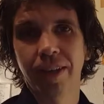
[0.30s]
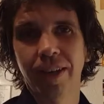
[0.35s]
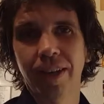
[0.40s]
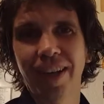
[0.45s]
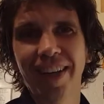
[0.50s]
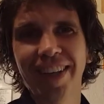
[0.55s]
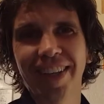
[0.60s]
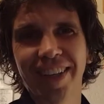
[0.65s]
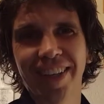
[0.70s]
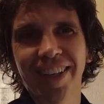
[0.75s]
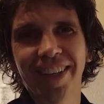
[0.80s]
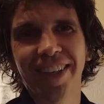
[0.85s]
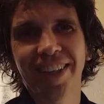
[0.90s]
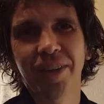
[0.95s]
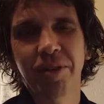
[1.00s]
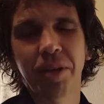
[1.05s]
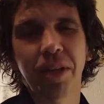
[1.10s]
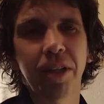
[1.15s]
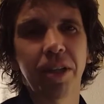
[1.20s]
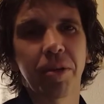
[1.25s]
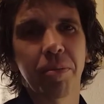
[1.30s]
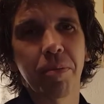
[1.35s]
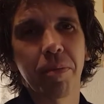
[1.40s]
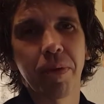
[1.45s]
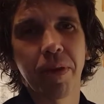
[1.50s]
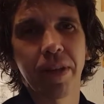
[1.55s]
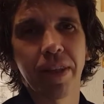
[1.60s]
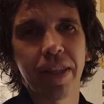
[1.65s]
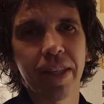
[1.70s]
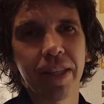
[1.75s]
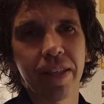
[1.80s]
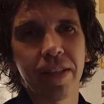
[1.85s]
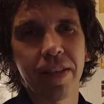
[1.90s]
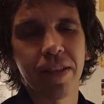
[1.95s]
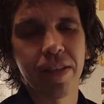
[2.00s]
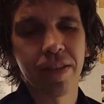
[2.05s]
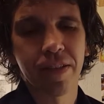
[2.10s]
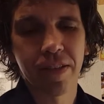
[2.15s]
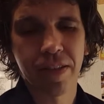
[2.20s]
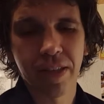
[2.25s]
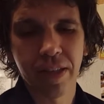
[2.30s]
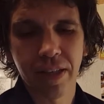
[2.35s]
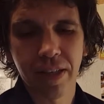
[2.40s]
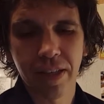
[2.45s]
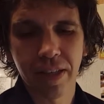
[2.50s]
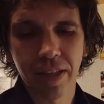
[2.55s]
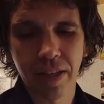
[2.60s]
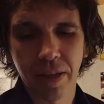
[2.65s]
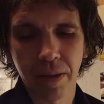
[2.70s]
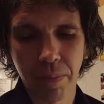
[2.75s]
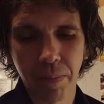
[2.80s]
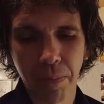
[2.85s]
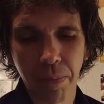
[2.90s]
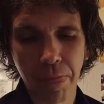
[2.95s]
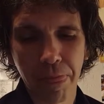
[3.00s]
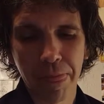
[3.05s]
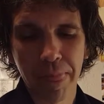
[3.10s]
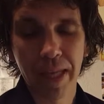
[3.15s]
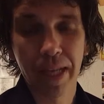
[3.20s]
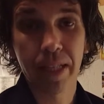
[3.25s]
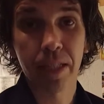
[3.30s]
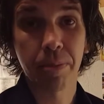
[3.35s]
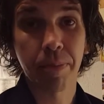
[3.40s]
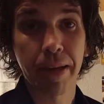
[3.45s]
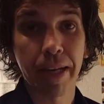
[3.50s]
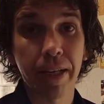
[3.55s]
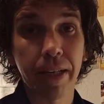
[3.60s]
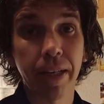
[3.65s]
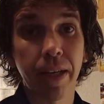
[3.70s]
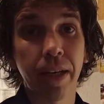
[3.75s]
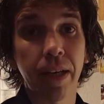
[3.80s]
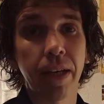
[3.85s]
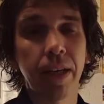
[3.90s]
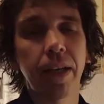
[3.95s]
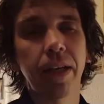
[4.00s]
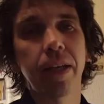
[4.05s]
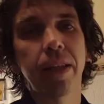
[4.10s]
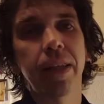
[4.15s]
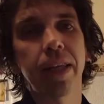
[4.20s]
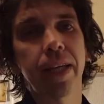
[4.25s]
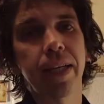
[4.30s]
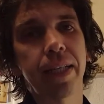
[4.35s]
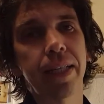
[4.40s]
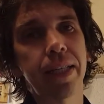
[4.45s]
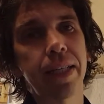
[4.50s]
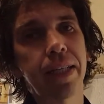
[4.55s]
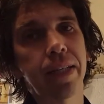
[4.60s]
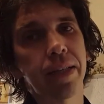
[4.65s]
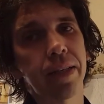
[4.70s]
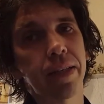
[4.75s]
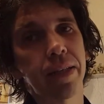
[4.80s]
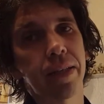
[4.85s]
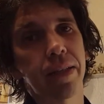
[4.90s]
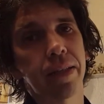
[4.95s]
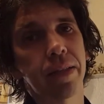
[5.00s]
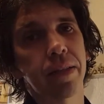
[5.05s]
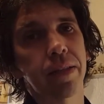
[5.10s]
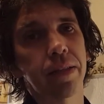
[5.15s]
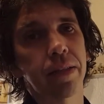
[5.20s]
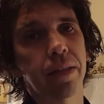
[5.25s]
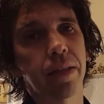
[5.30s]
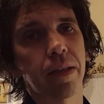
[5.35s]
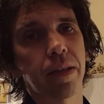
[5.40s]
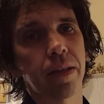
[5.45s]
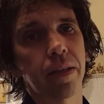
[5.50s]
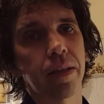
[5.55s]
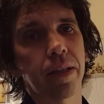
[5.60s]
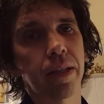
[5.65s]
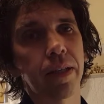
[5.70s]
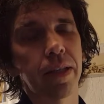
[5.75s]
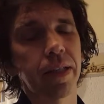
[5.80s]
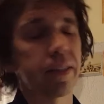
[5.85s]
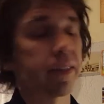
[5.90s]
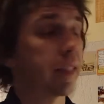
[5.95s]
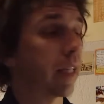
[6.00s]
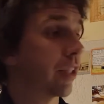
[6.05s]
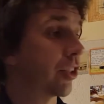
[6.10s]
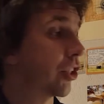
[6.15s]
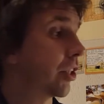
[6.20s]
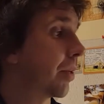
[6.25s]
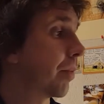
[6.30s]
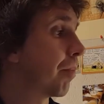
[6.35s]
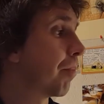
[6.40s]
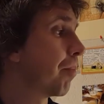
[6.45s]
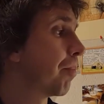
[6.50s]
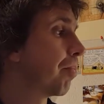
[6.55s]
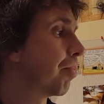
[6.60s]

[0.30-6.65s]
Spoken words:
Hi, welcome. This is the expanding the idea section.